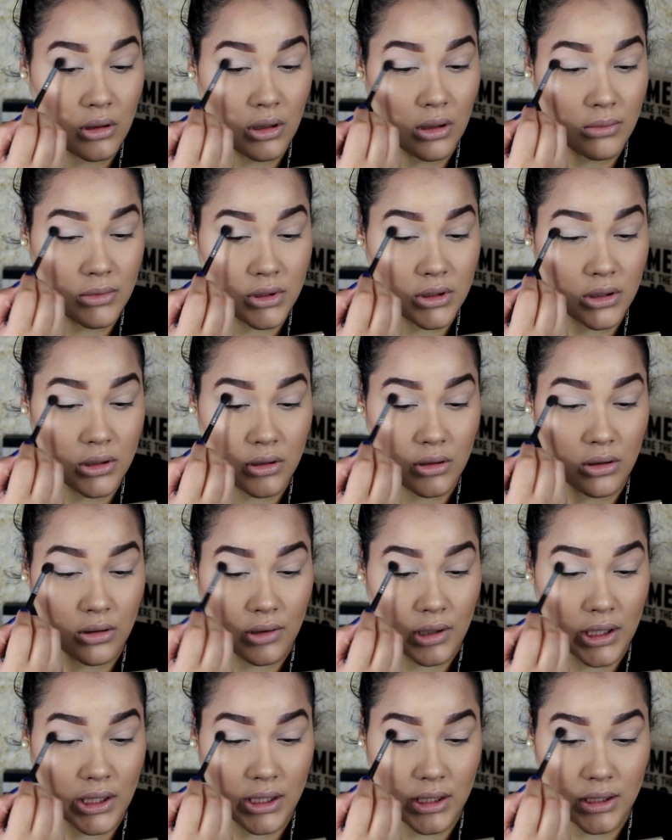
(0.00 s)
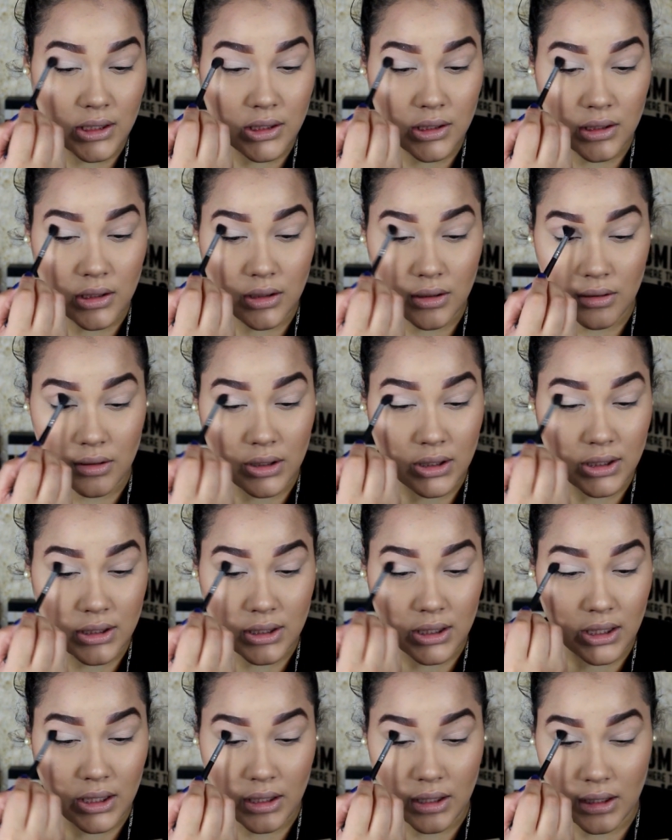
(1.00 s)
I'm just going to go right into the
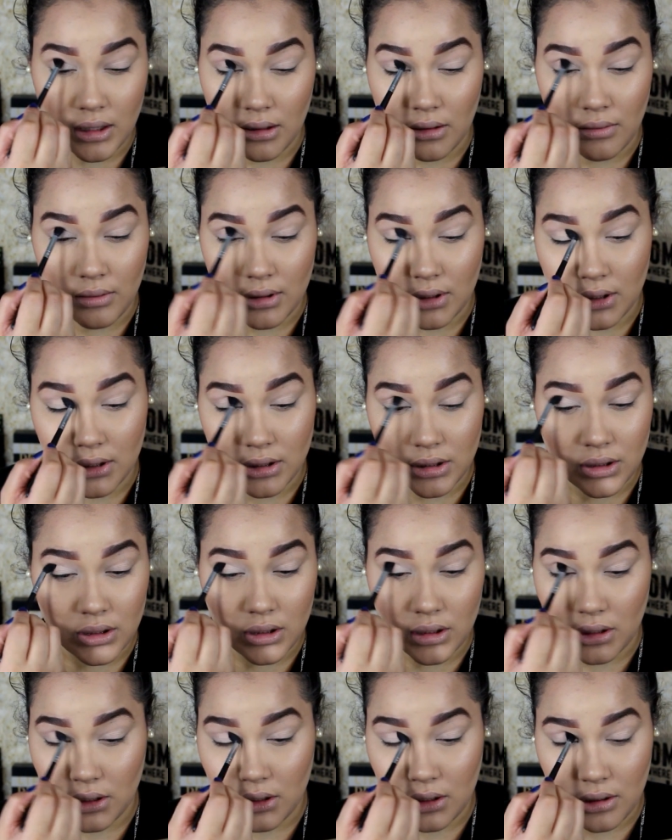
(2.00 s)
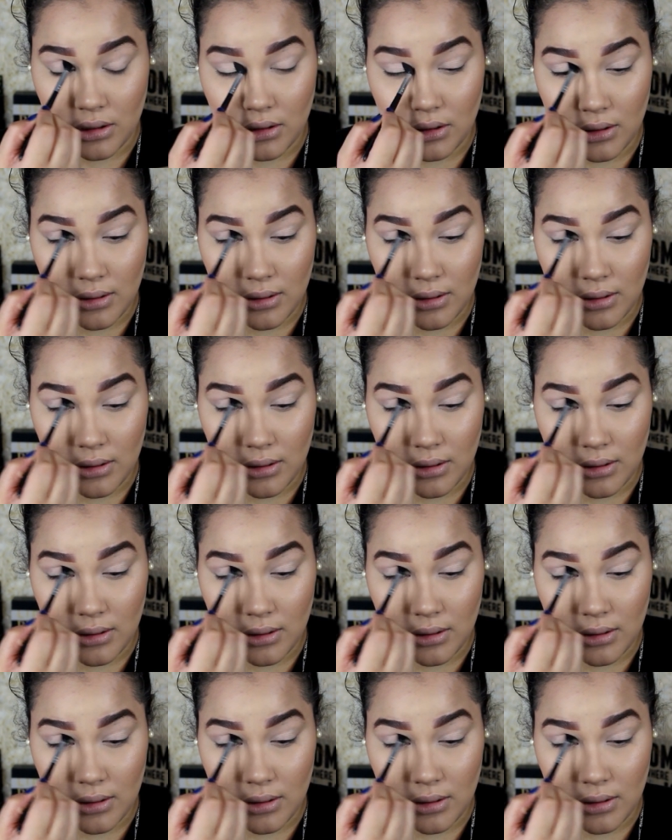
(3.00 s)
crease area with this shade.